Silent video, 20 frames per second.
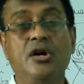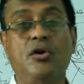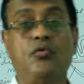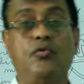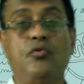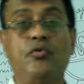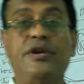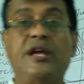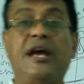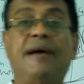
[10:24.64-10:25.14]

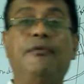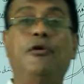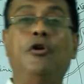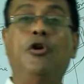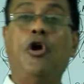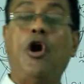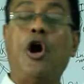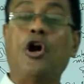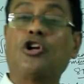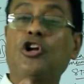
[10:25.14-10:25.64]
We have a
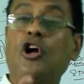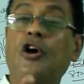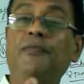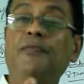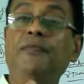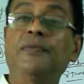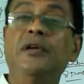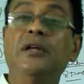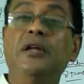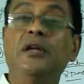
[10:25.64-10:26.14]
lot
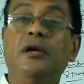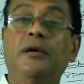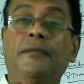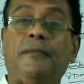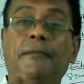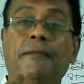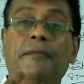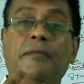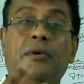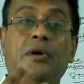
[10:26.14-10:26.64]
of
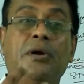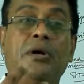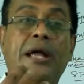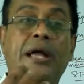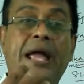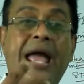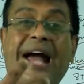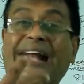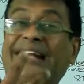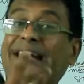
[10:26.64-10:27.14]

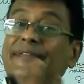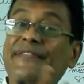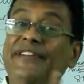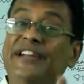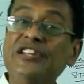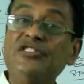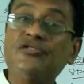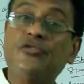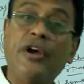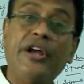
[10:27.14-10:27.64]

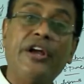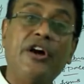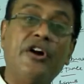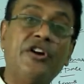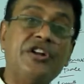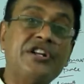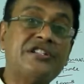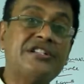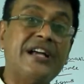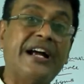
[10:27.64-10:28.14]
activities going
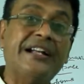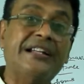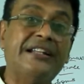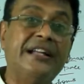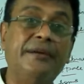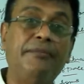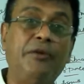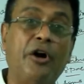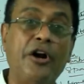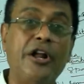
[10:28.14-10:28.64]
on inside
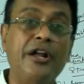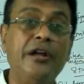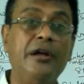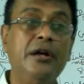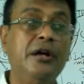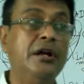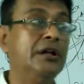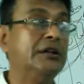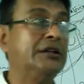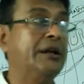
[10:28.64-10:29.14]
the body,
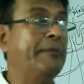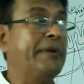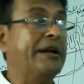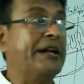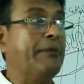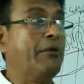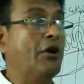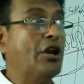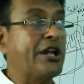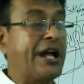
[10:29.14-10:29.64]
the
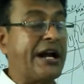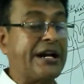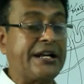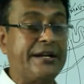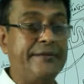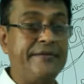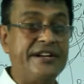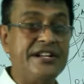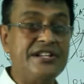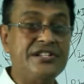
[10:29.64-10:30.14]
metabolic
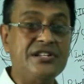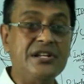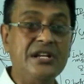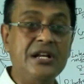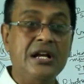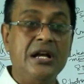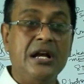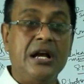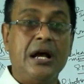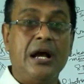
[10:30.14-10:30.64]
activities,
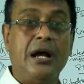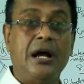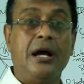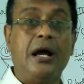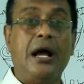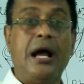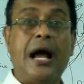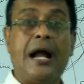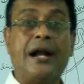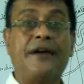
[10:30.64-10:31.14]

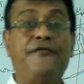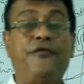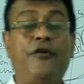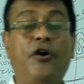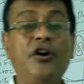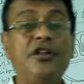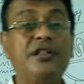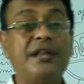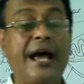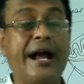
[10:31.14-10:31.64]
and
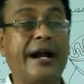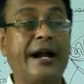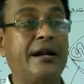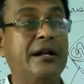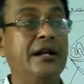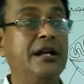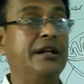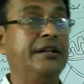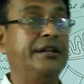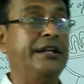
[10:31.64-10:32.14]
for
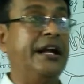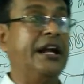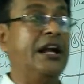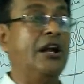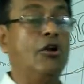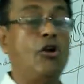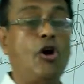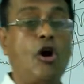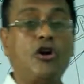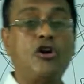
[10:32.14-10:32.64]
that there are
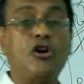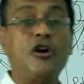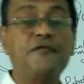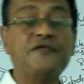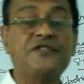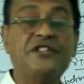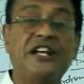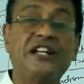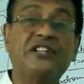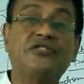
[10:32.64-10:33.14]
a lot of
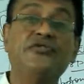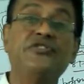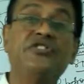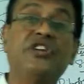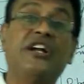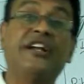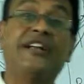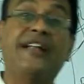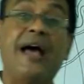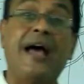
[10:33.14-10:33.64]
cells which
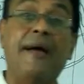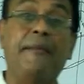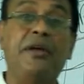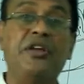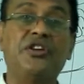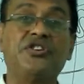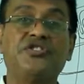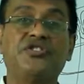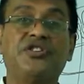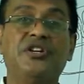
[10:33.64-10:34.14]
are
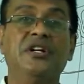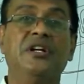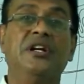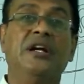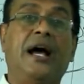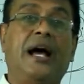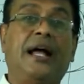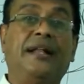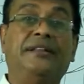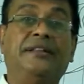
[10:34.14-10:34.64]
damaged,
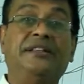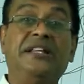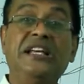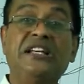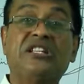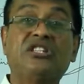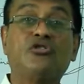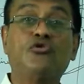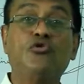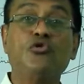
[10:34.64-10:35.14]
and
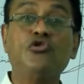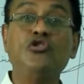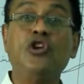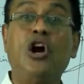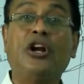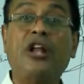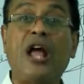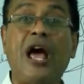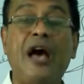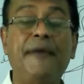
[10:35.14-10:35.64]
this could
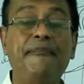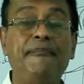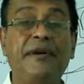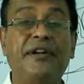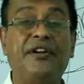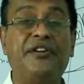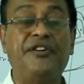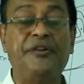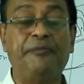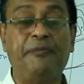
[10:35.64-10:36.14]
not have
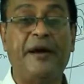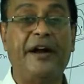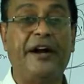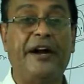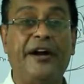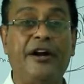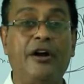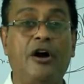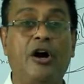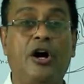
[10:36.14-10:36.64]
been
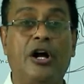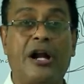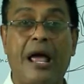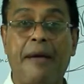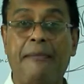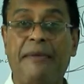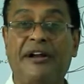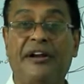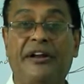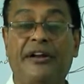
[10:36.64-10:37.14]
repaired or
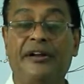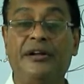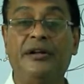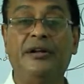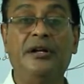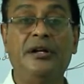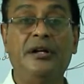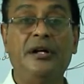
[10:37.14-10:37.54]
amended